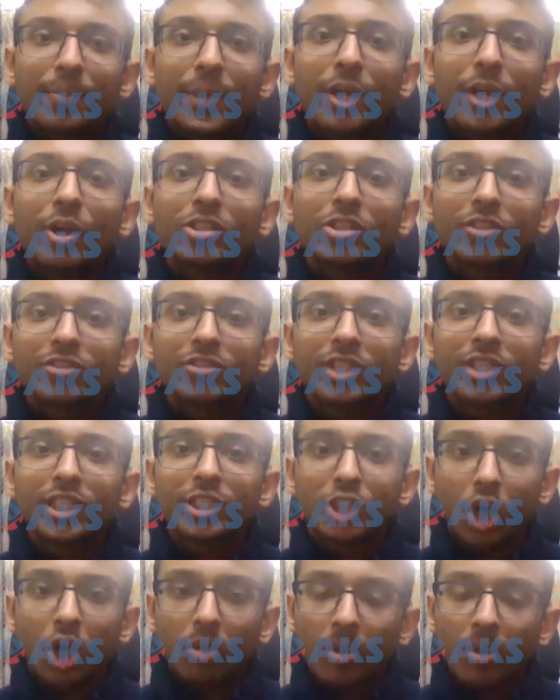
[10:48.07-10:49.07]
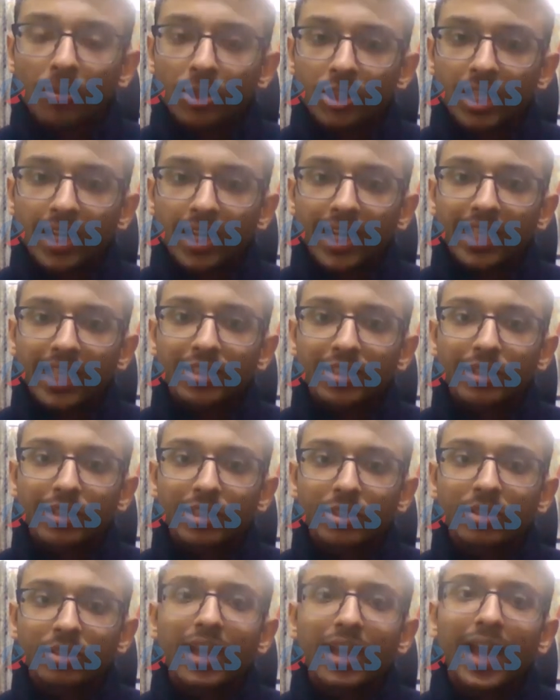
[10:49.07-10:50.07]
because of the job opportunities
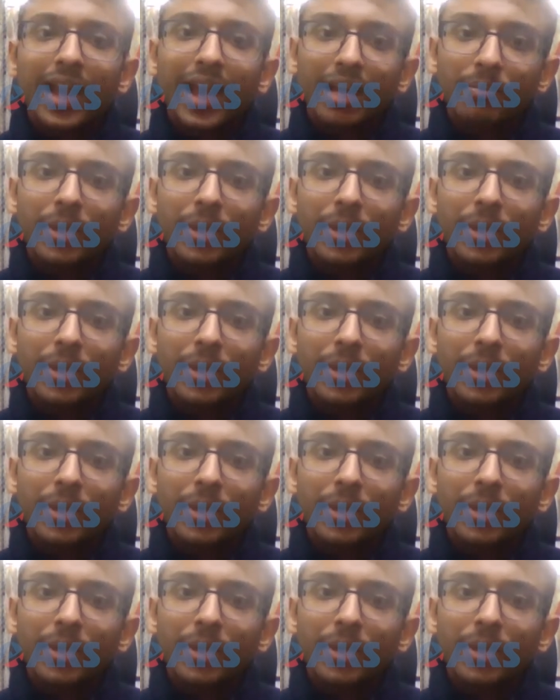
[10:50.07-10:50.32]
also